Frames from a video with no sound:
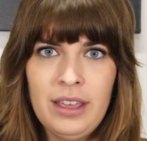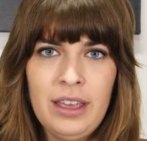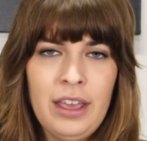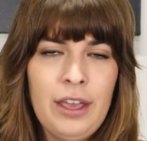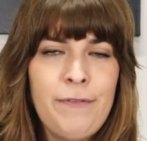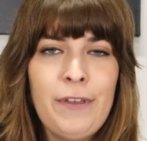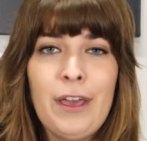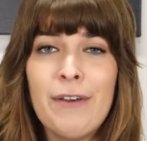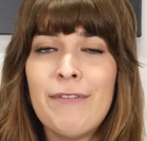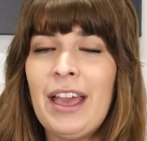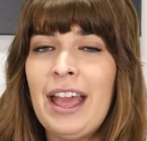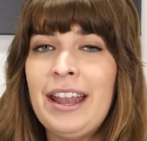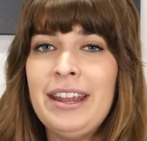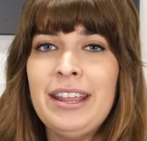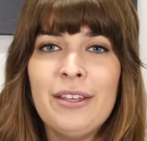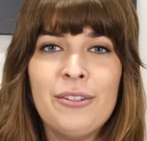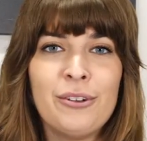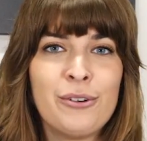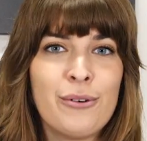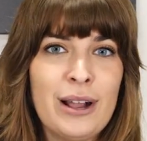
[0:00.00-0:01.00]
If you have
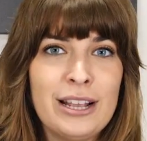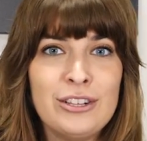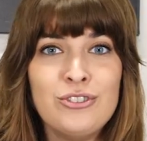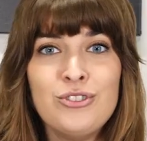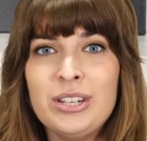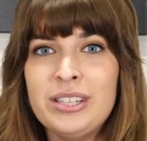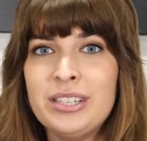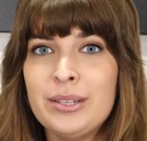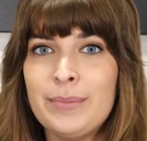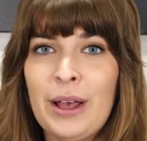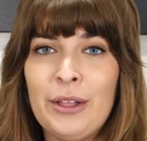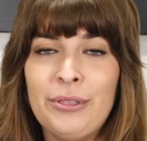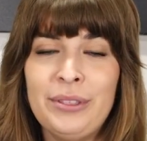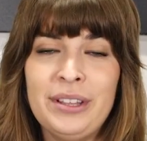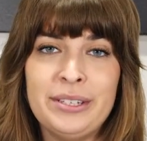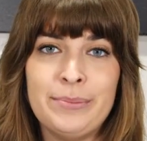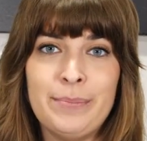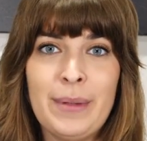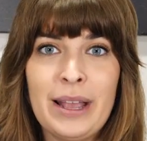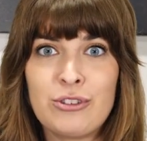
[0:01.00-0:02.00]
any other questions about
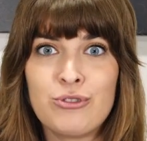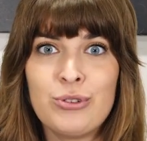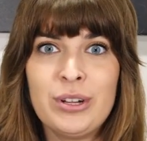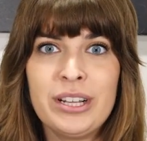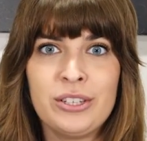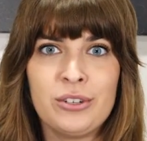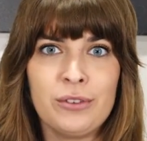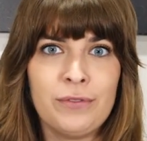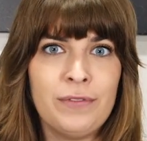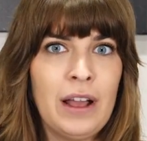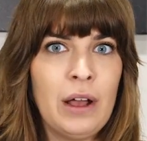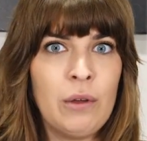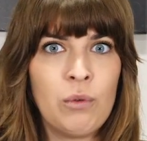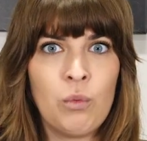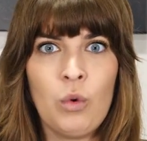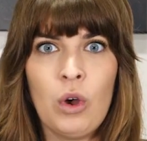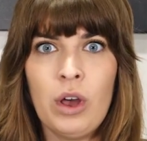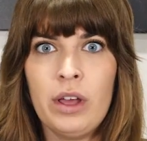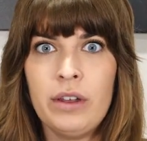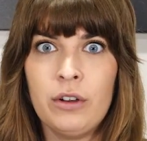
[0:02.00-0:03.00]
these metrics or
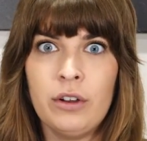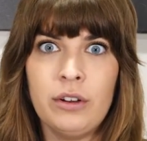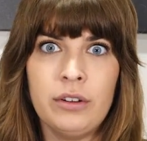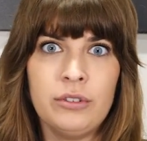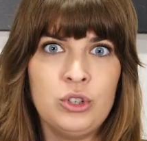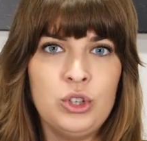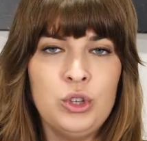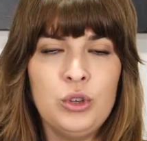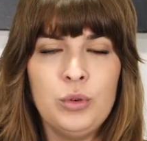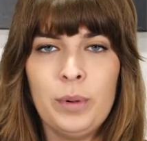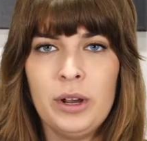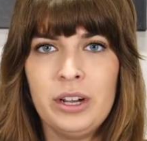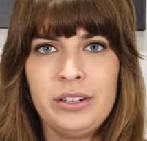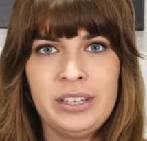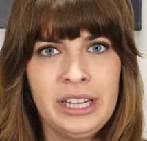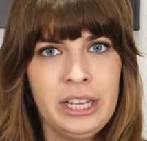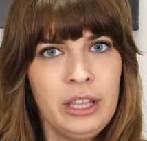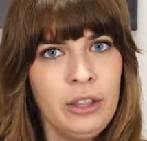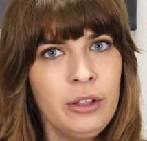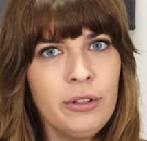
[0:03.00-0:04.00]
found one or two
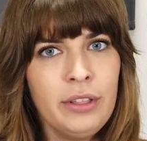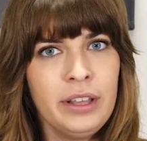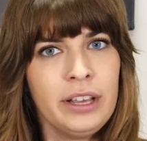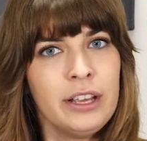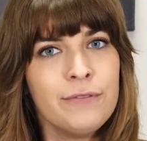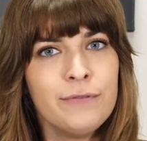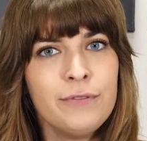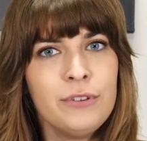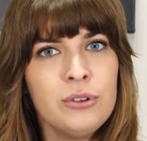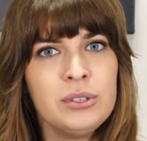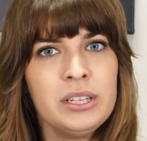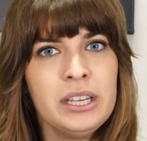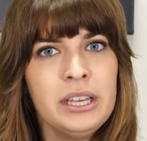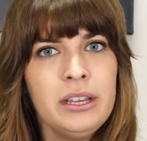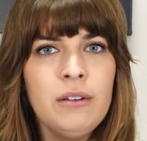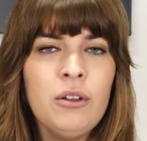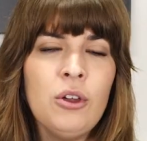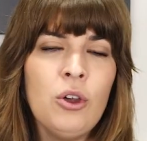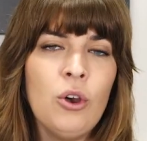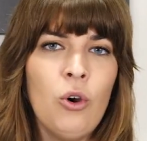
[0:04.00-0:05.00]
particularly
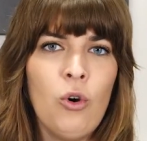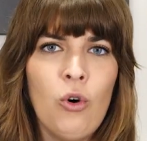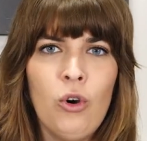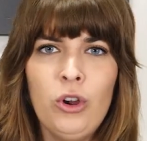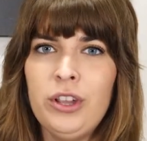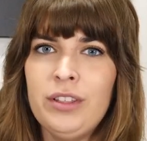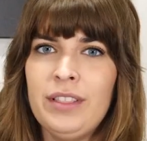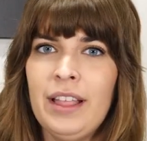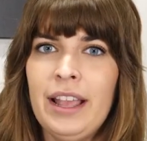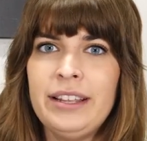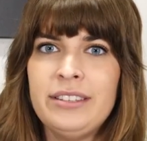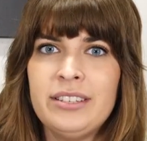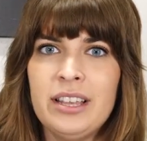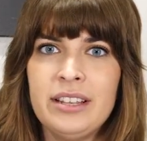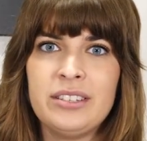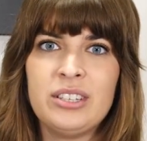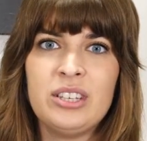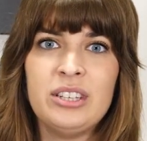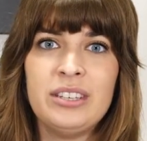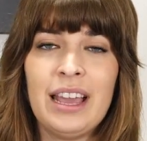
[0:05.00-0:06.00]
confusing, or you'd like
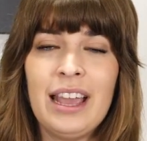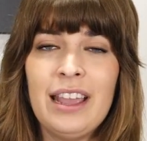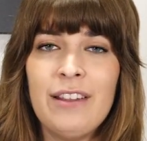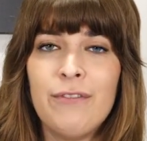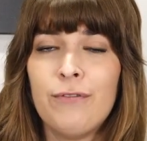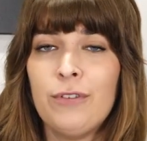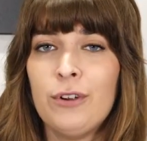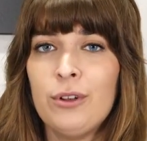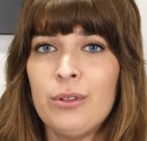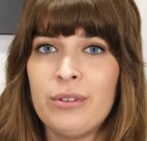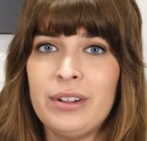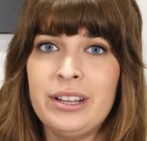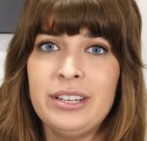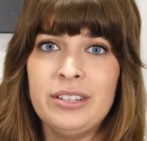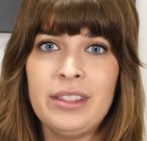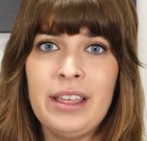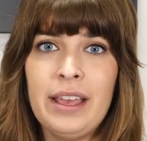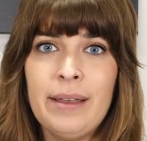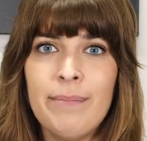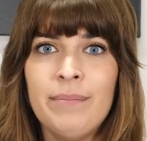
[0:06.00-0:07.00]
us to dive further
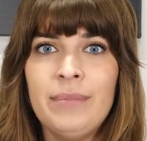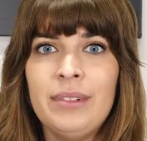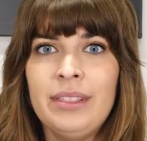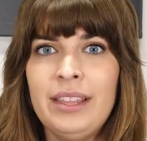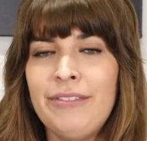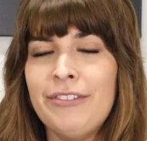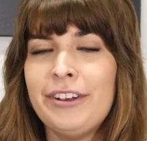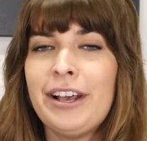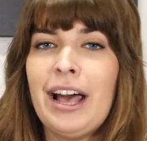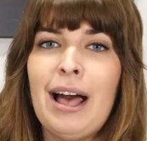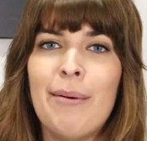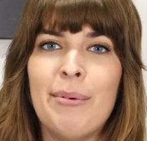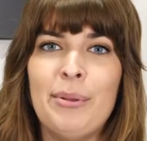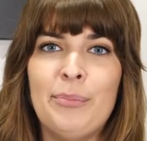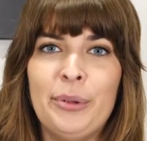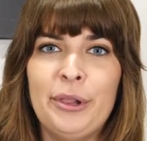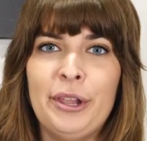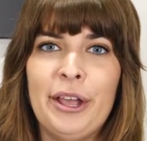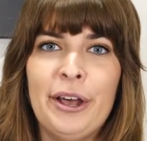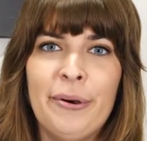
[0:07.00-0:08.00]
into them, leave a
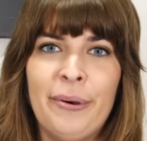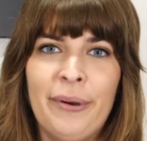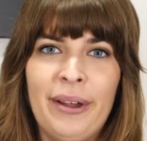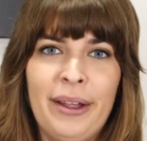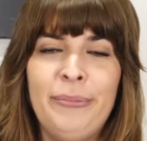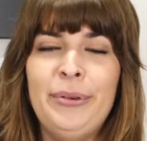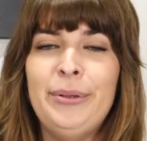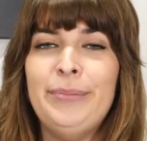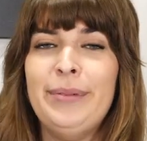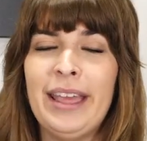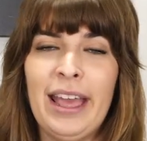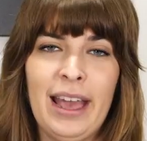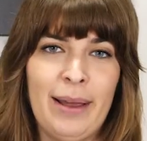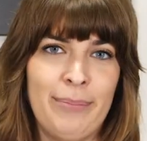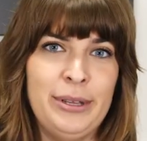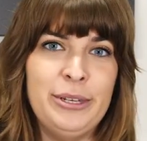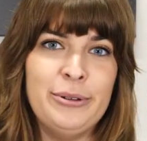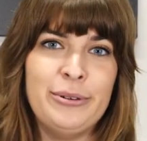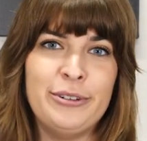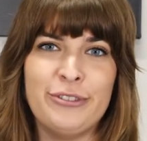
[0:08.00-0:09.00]
comment below and we'd be
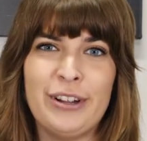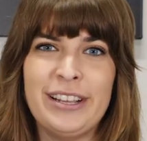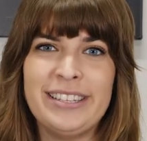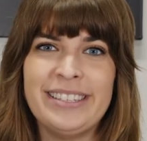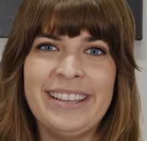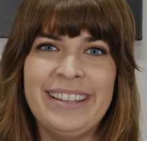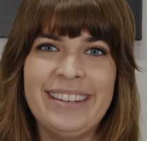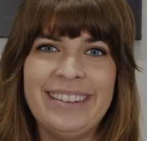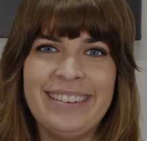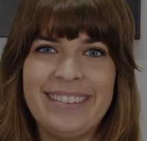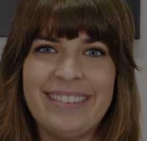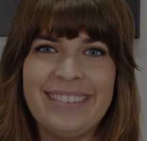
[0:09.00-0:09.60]
happy to address it.